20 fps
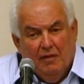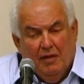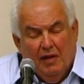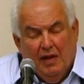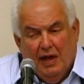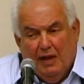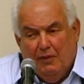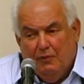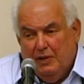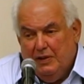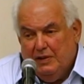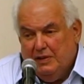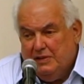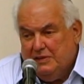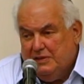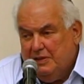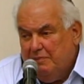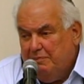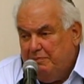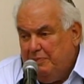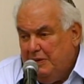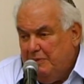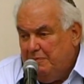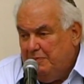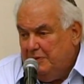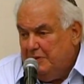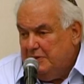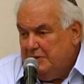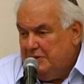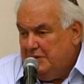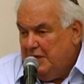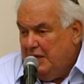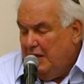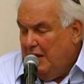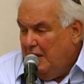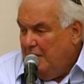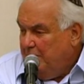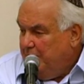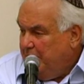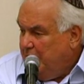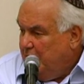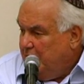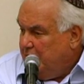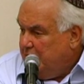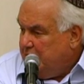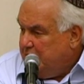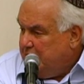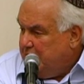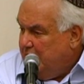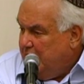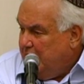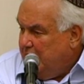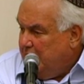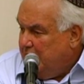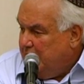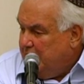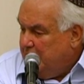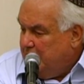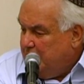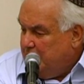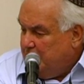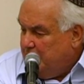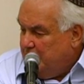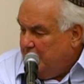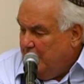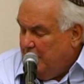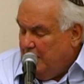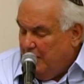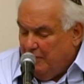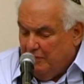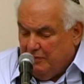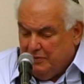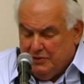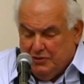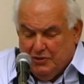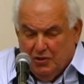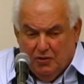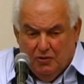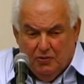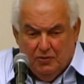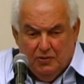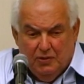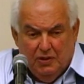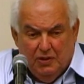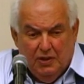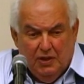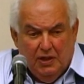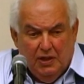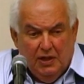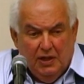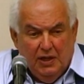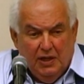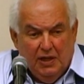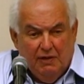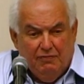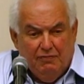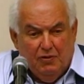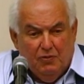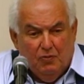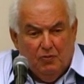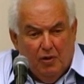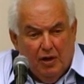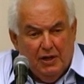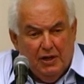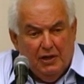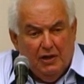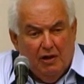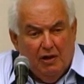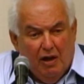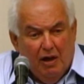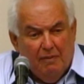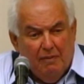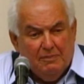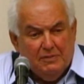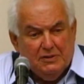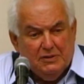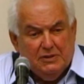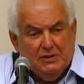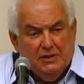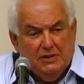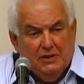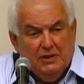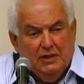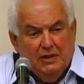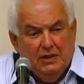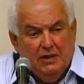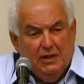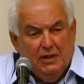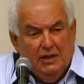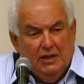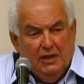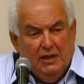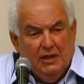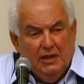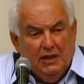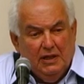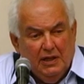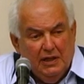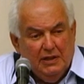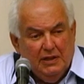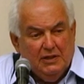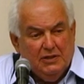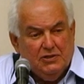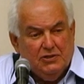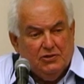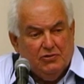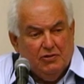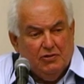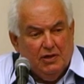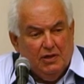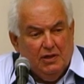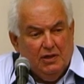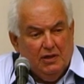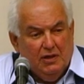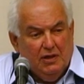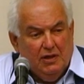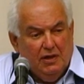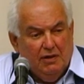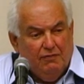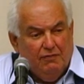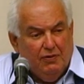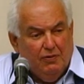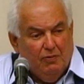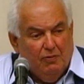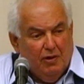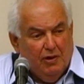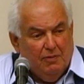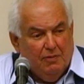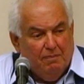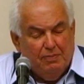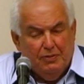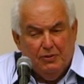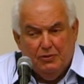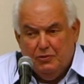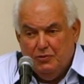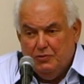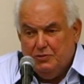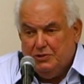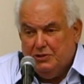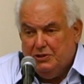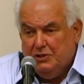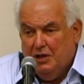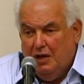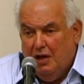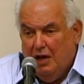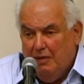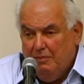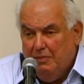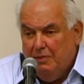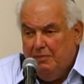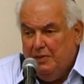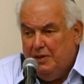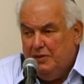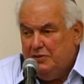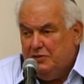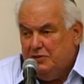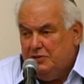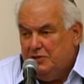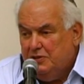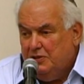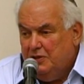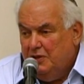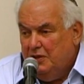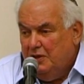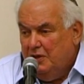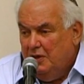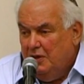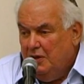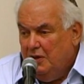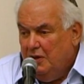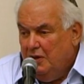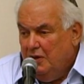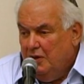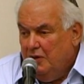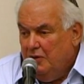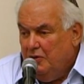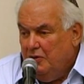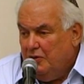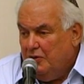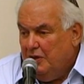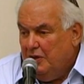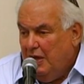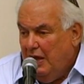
I went to some people to say, help me understand. So that I was told, if you want an arms industry, if you want to produce armaments, you're going to